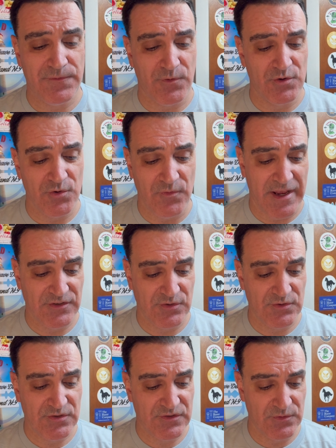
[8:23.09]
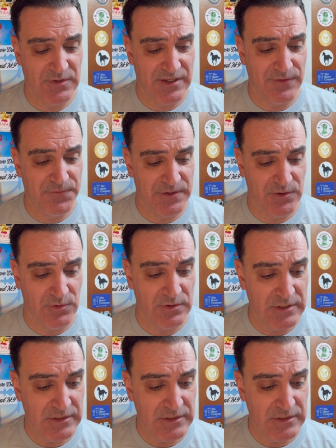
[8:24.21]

for new razors to get a feel